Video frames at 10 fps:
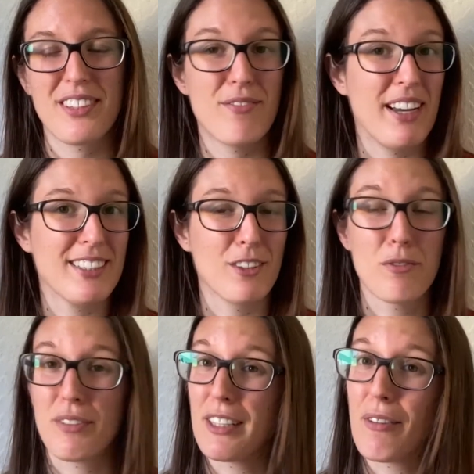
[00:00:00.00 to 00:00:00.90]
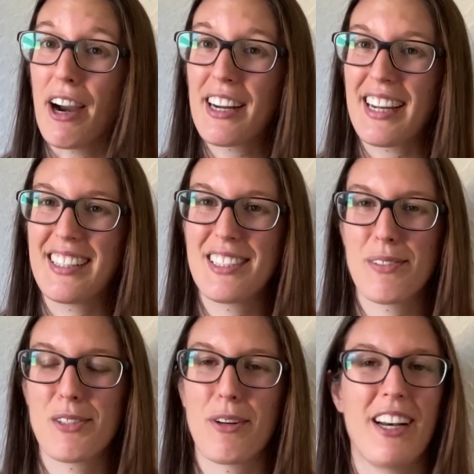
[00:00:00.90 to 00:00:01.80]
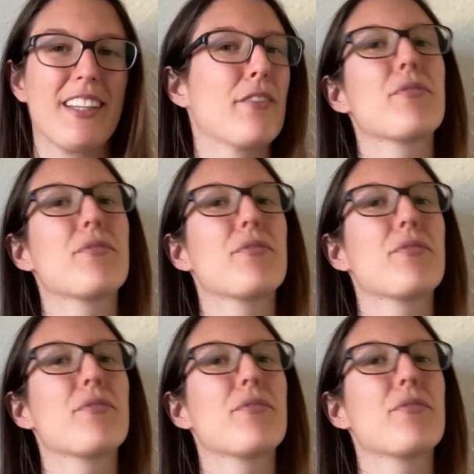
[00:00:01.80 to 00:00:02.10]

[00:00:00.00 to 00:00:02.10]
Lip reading: went on fieldwork, and this was really the